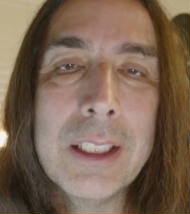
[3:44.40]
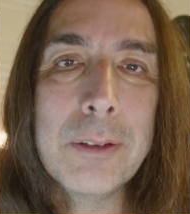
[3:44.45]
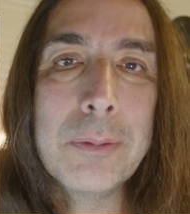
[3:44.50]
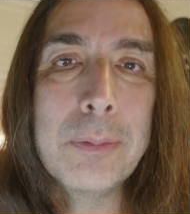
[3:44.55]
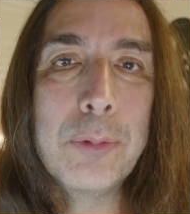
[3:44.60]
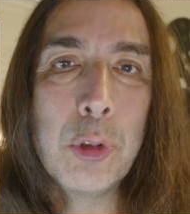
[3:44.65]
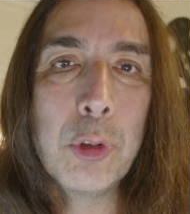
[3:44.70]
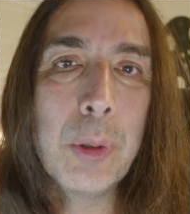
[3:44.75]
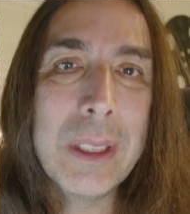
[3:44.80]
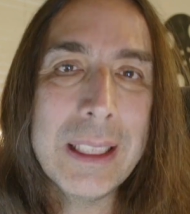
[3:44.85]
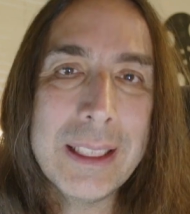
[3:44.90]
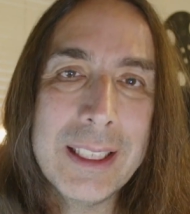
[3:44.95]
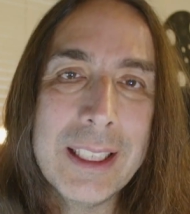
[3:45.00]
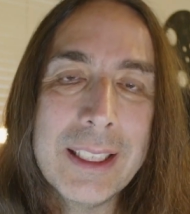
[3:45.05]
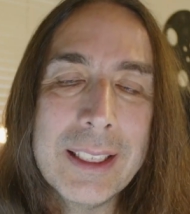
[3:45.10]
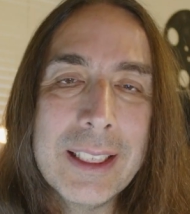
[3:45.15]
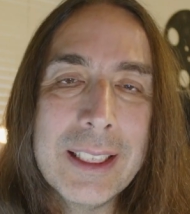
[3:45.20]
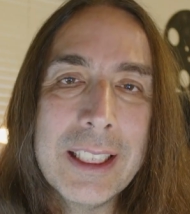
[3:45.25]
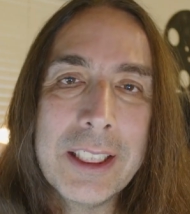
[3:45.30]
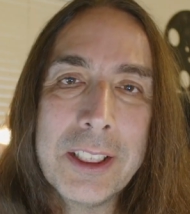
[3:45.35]
Twisted
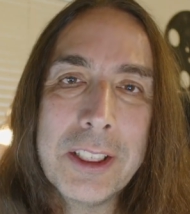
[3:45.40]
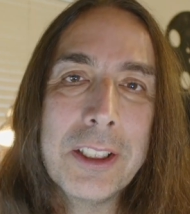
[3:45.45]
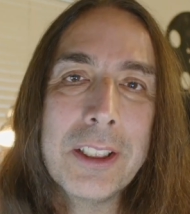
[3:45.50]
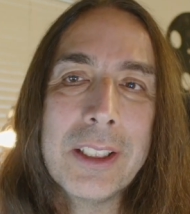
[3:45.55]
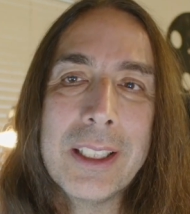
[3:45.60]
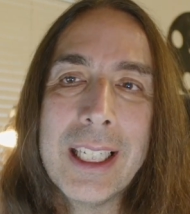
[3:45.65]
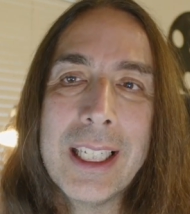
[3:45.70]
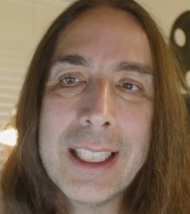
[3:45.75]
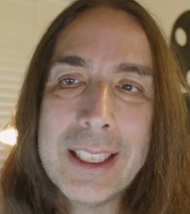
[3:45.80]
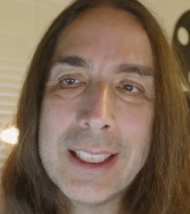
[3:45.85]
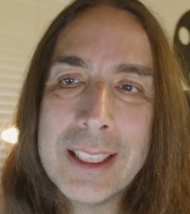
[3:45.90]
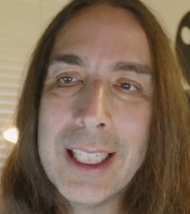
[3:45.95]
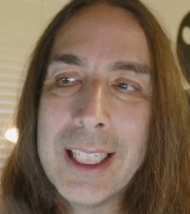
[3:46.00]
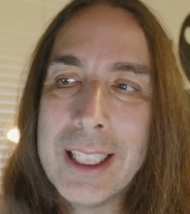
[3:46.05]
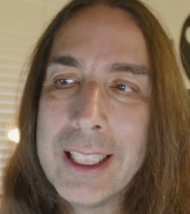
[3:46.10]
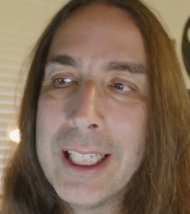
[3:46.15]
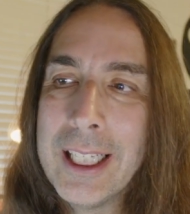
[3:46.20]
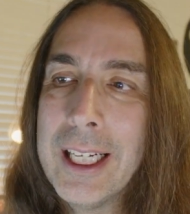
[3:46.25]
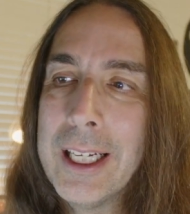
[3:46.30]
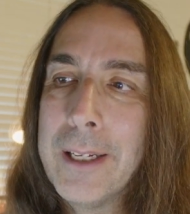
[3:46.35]
Sister, things like
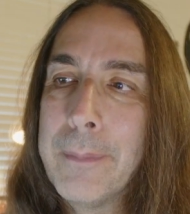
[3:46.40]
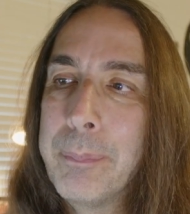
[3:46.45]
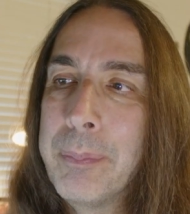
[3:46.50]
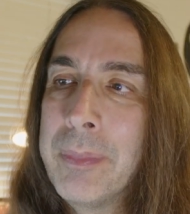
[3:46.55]
that.